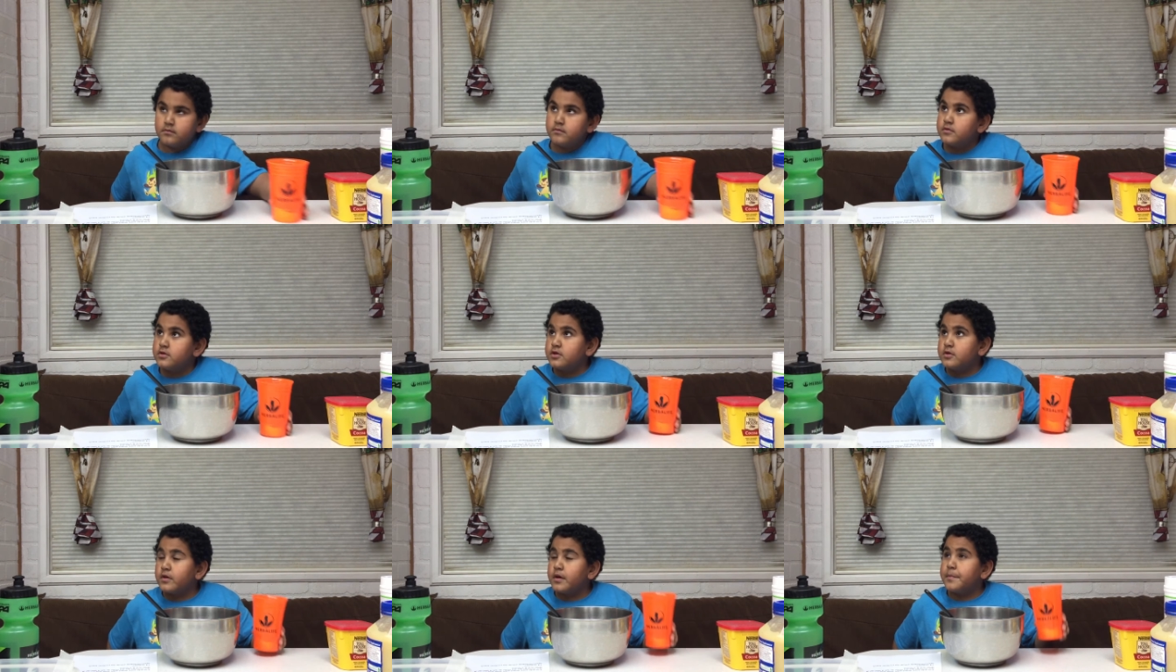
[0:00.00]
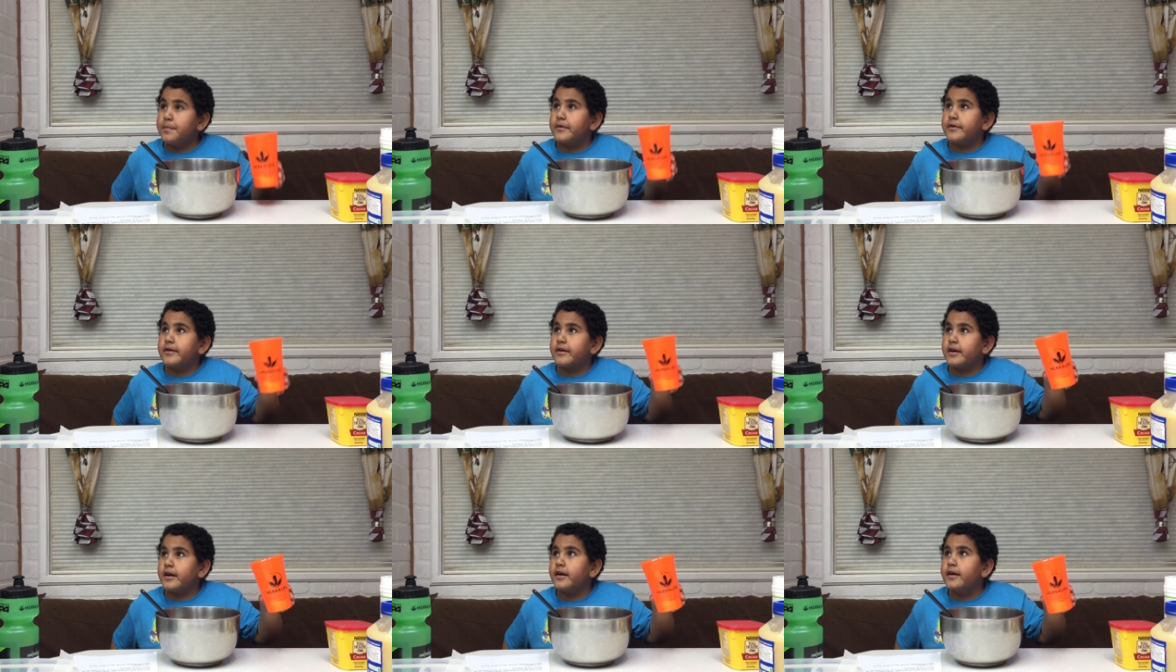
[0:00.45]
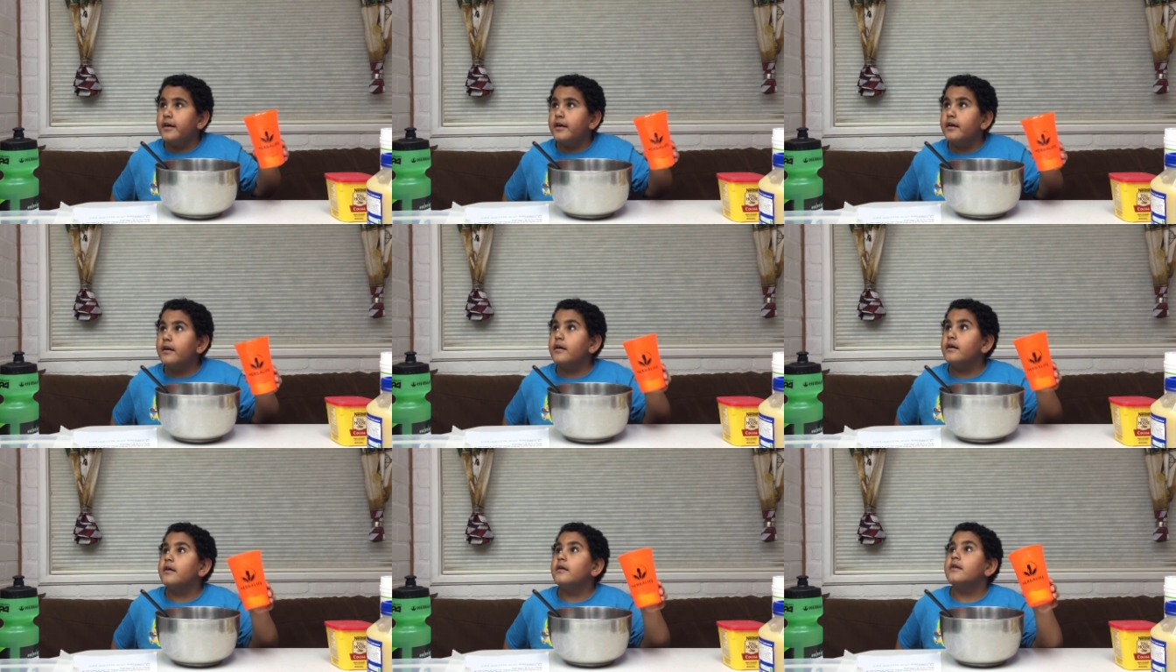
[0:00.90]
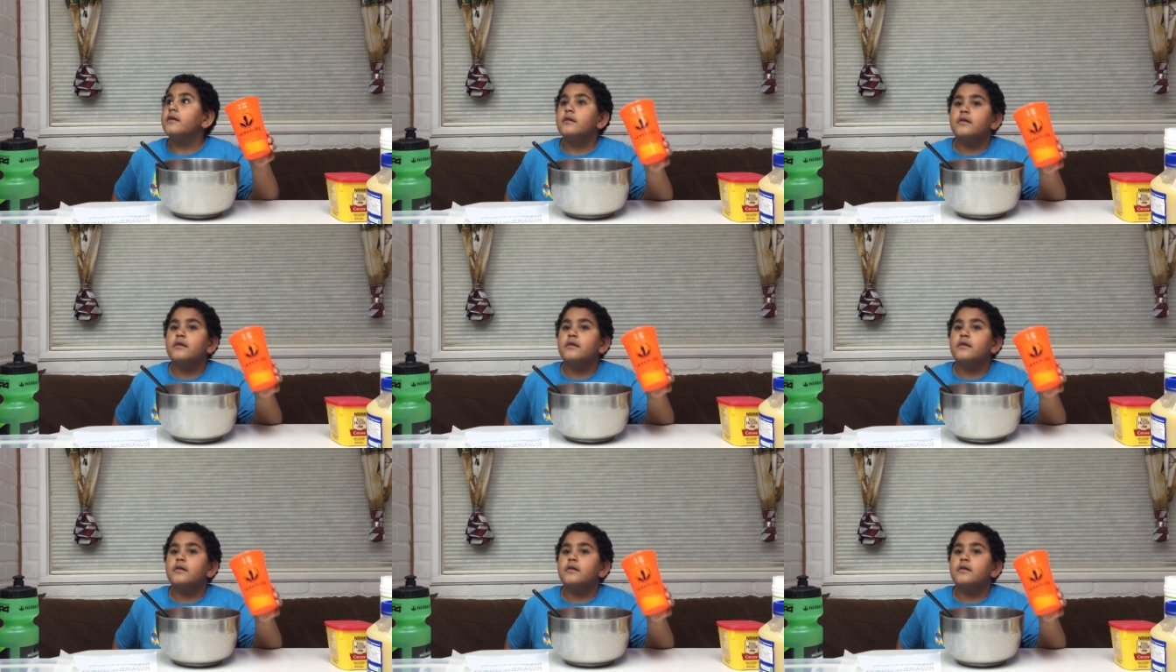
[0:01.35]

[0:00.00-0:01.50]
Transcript: Should we put it in? Not yet.